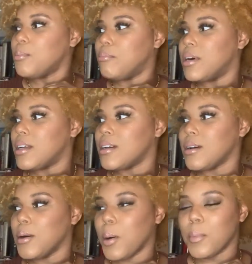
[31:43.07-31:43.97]
but
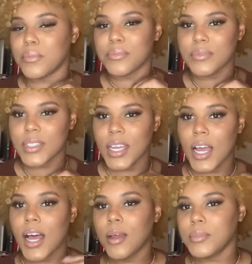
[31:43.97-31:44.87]

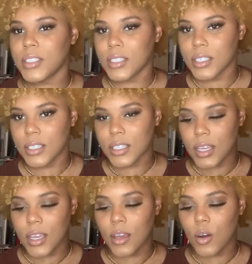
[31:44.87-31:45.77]
I'm just gonna
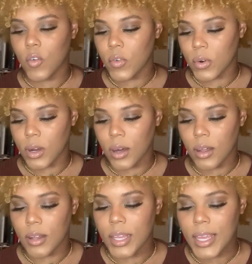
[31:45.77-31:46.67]
say
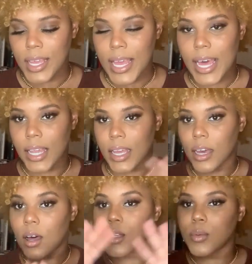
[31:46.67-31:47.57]
overall I like
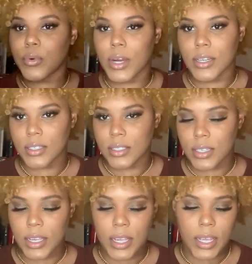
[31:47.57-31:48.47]
all the products
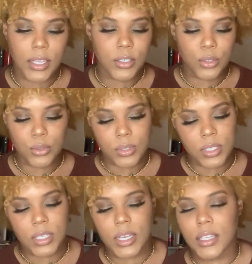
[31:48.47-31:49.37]
that I had used
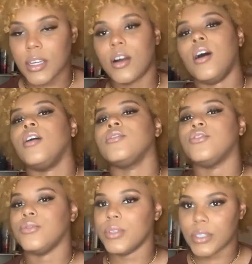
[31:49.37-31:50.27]
today. They're all
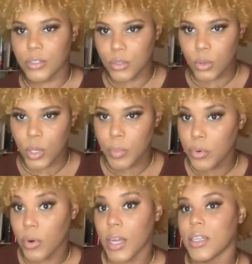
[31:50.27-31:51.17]
drugstore
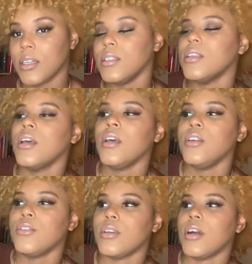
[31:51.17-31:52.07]
products,
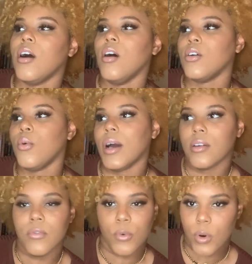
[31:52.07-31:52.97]
so they're all quite
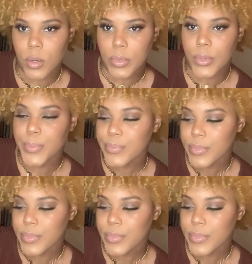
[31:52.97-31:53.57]
affordable.